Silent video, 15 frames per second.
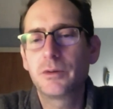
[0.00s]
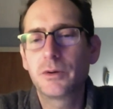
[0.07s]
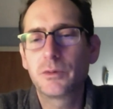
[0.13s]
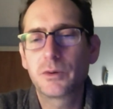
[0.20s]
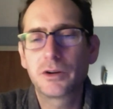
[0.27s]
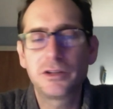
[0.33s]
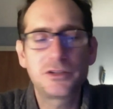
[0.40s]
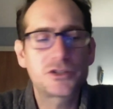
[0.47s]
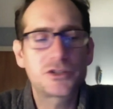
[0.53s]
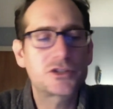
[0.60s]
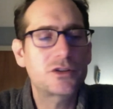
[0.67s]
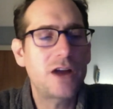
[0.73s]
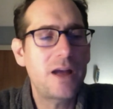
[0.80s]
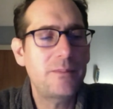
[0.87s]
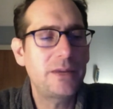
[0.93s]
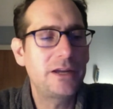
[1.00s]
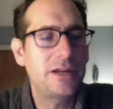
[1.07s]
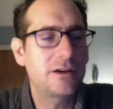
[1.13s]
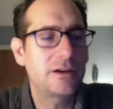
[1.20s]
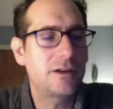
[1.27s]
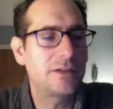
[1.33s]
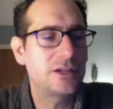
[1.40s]
we're, we're a little scrappy
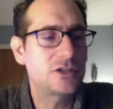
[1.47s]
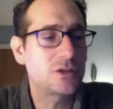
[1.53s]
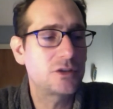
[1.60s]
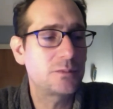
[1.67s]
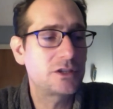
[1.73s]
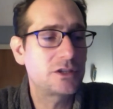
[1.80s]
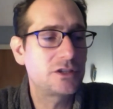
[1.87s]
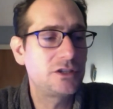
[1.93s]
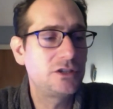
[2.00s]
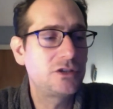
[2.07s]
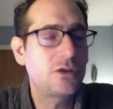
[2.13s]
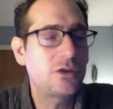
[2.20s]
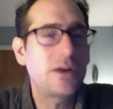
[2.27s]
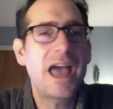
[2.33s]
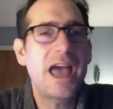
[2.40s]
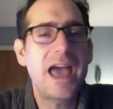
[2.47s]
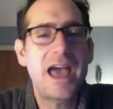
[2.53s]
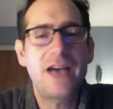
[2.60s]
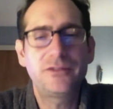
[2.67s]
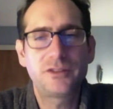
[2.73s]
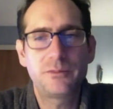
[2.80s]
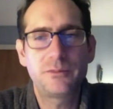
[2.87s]
here on these topics because you don't
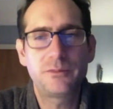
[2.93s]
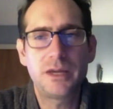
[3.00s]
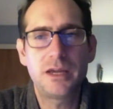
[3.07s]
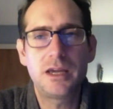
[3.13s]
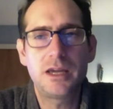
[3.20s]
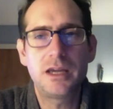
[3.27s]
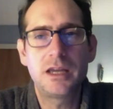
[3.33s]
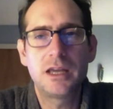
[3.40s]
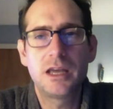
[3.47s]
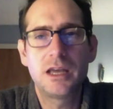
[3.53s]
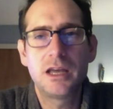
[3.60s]
have to be